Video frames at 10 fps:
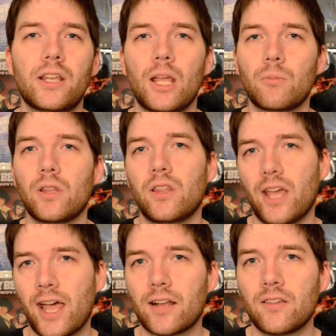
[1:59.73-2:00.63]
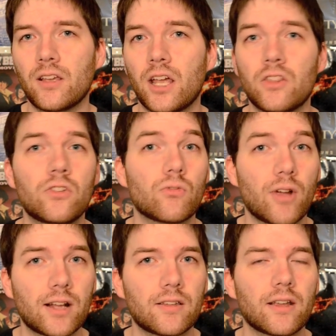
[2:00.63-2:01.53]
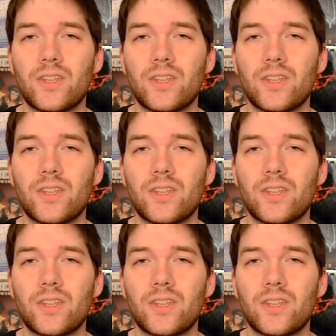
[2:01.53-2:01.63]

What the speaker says: namely the acting and the directing.